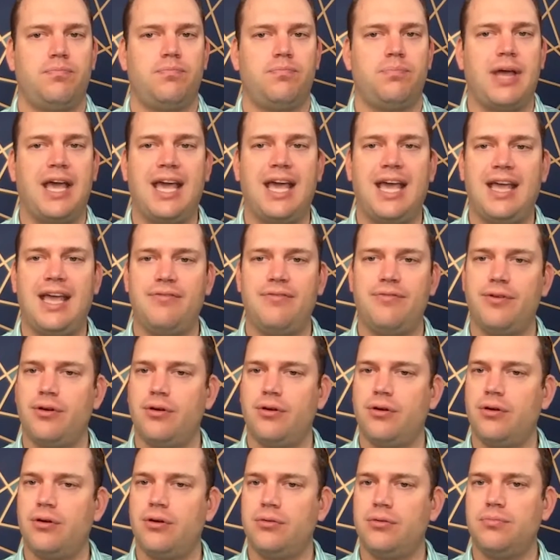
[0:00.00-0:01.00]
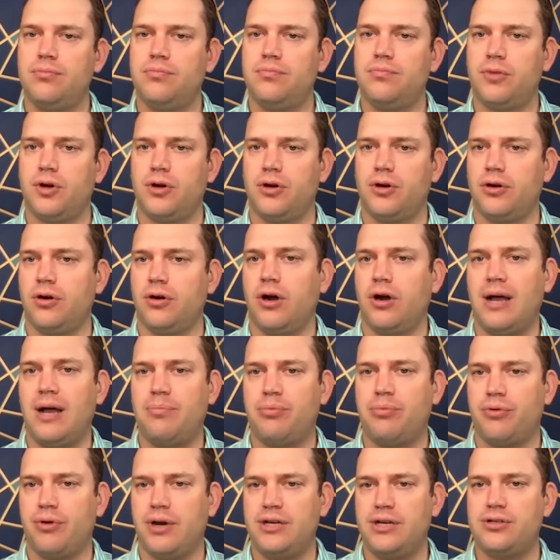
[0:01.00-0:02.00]
behavioral or
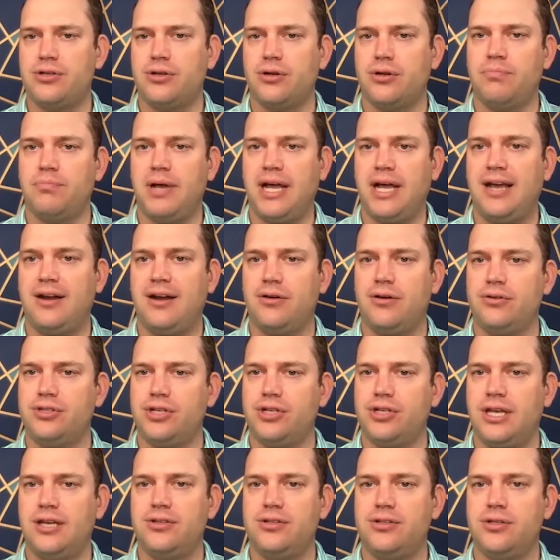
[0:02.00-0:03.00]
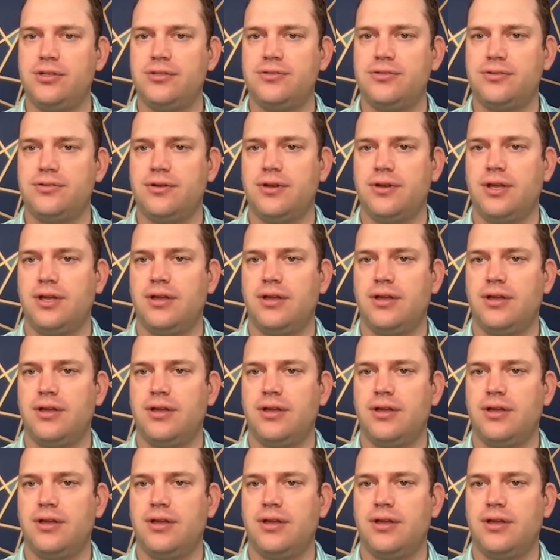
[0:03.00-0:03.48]
operational pattern changes